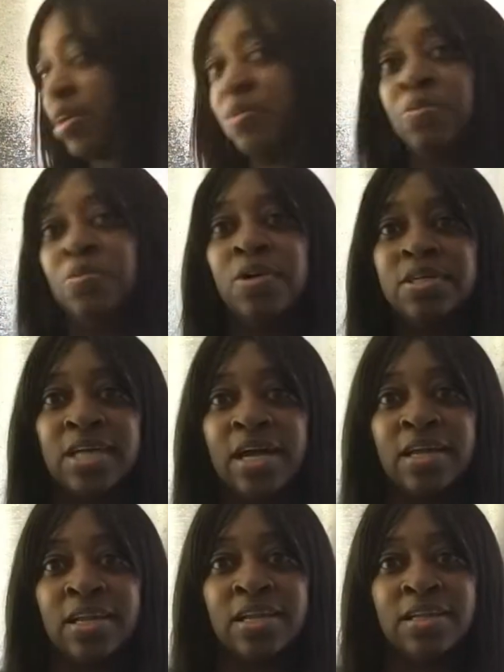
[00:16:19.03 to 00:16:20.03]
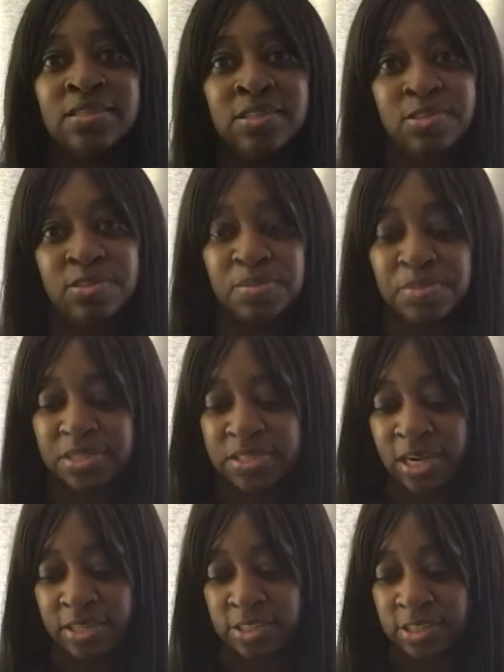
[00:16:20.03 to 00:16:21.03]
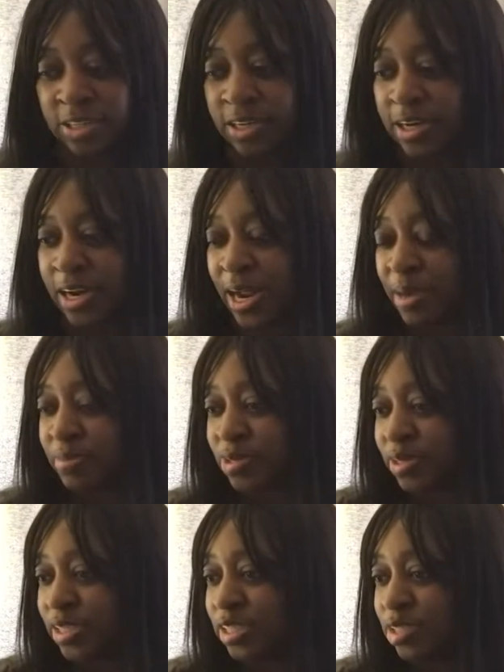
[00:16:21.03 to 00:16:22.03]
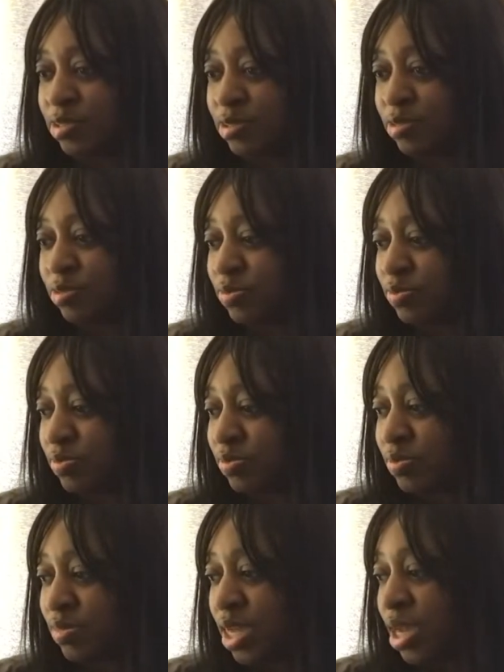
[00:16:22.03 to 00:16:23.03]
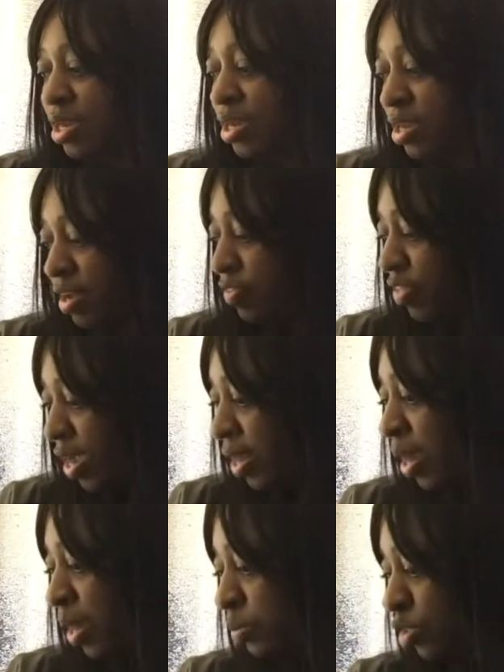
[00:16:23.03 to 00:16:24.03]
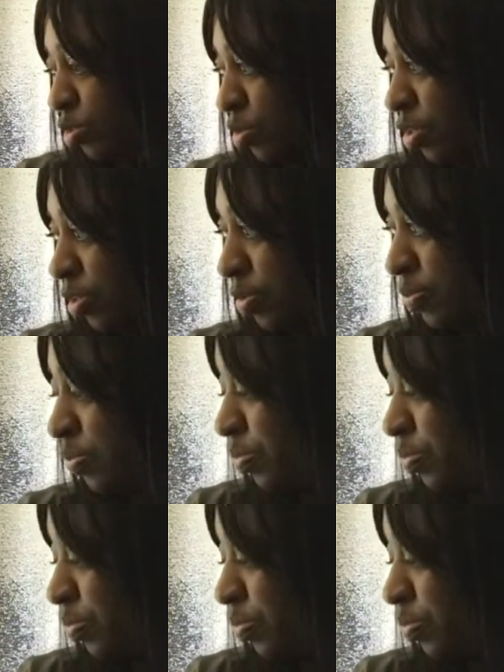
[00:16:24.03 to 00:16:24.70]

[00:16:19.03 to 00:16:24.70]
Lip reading: Once I do the massager, I'm going to love that, I'm sure.